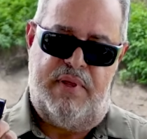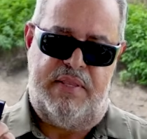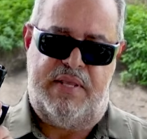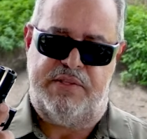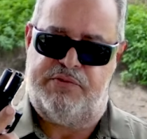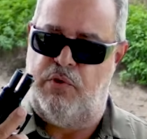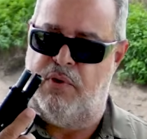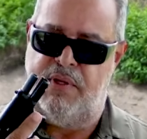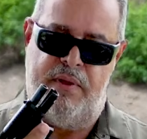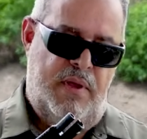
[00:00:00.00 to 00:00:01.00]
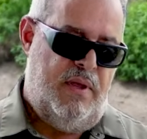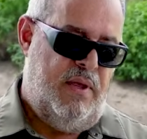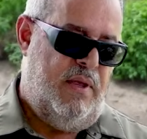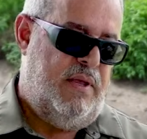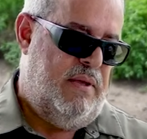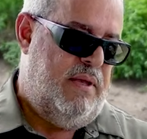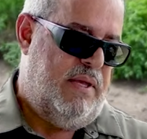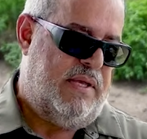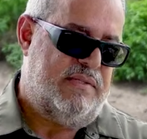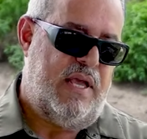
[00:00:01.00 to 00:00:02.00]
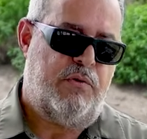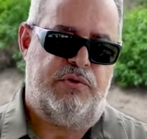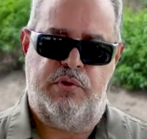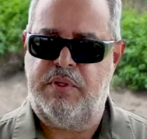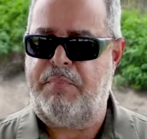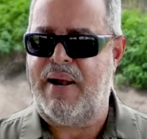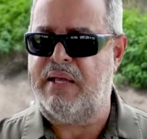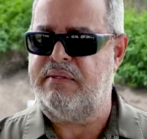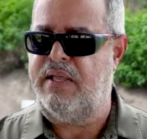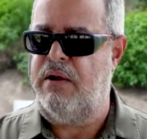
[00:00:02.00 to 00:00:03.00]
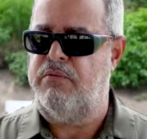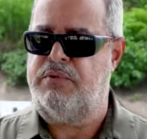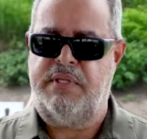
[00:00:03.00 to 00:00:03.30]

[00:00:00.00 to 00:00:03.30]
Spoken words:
generations. Maybe it's a matter of practice.